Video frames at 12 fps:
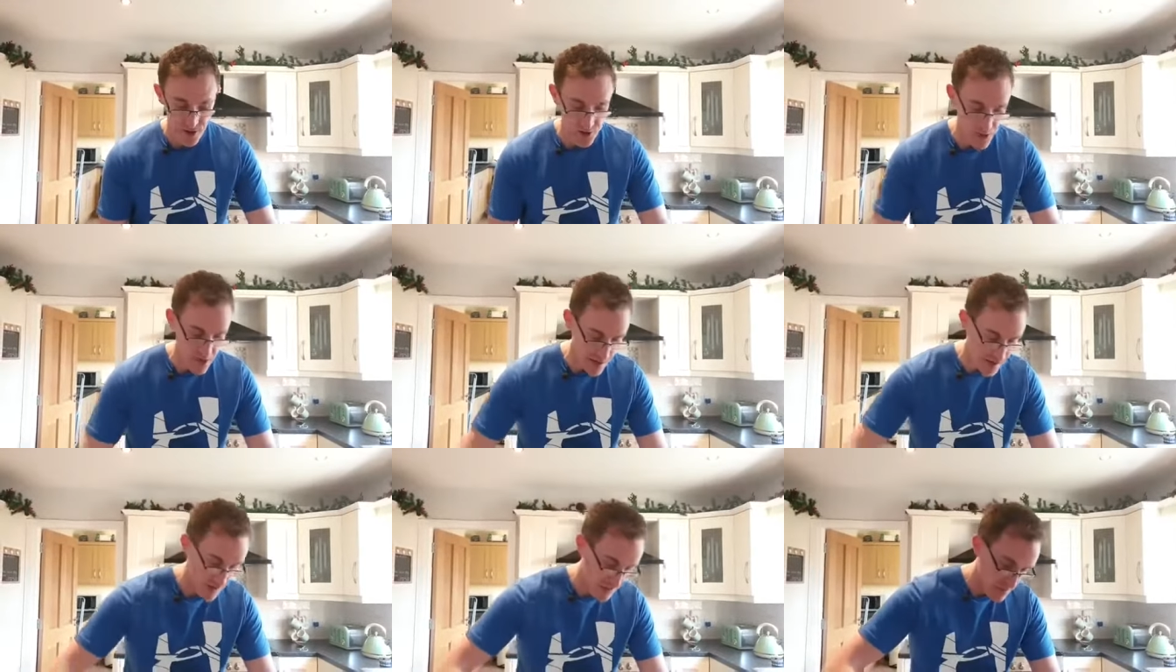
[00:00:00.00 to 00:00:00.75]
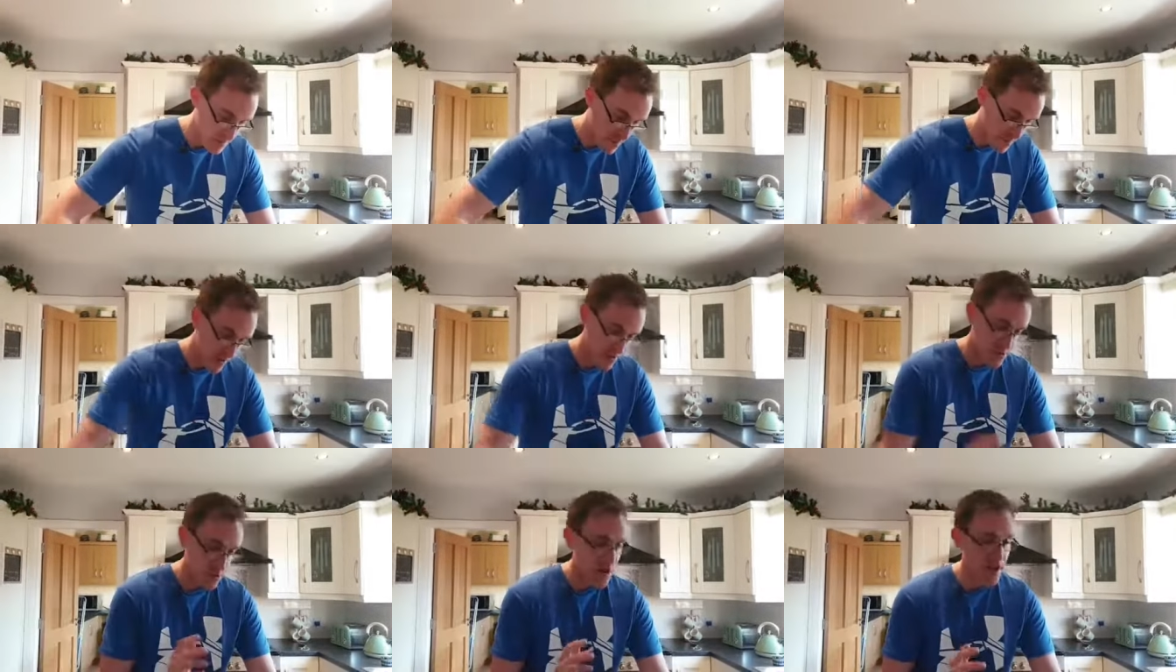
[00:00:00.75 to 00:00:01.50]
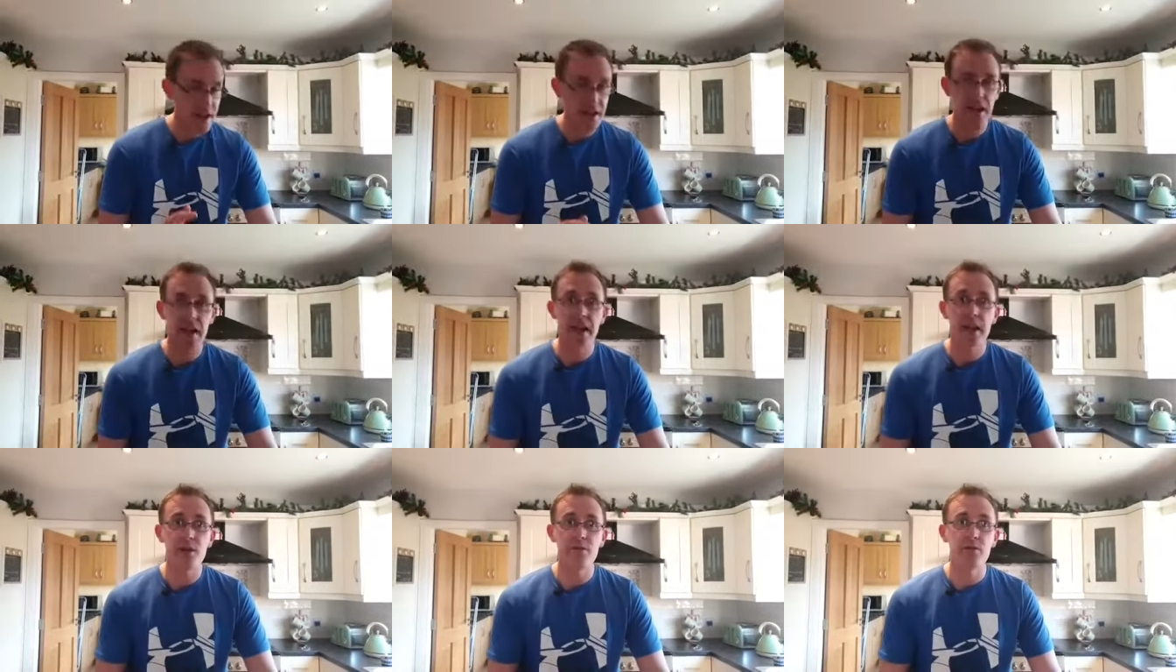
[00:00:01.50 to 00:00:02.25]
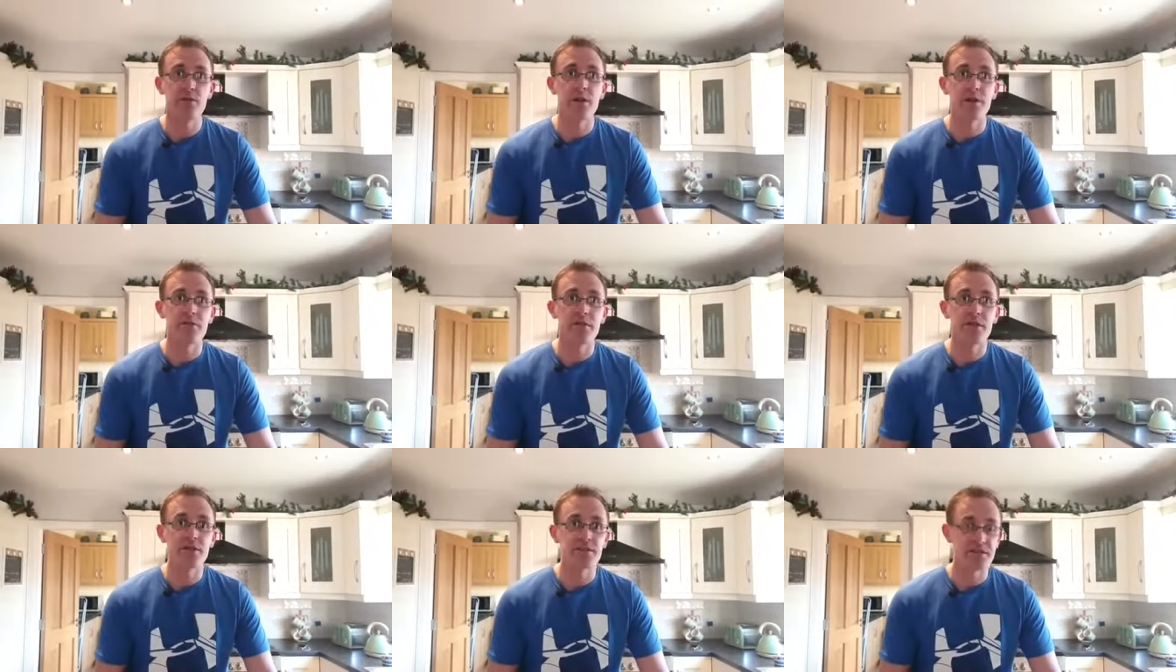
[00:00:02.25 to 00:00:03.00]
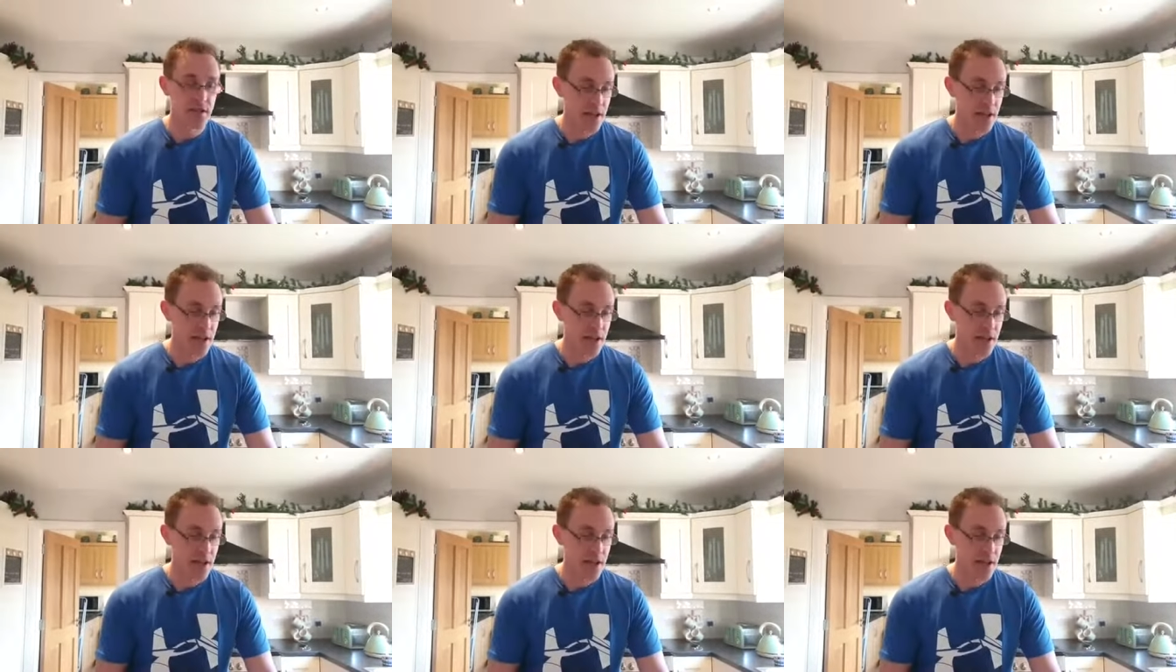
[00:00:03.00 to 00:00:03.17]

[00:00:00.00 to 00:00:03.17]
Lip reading: So maybe do an egg and a half or whatever it is,